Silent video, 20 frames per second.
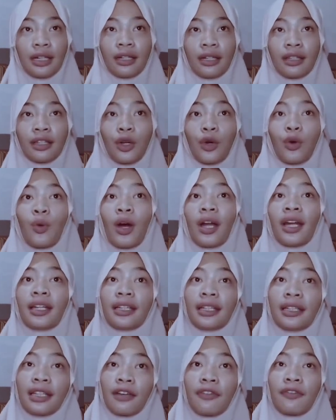the
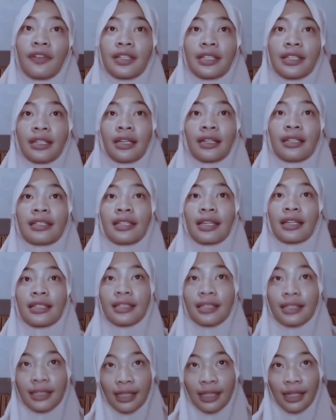qualitative research
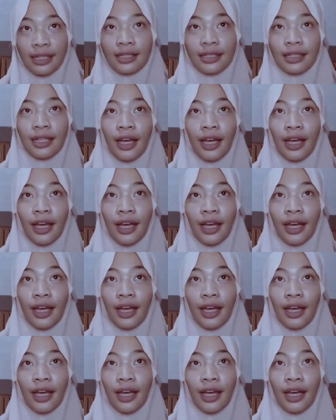suggests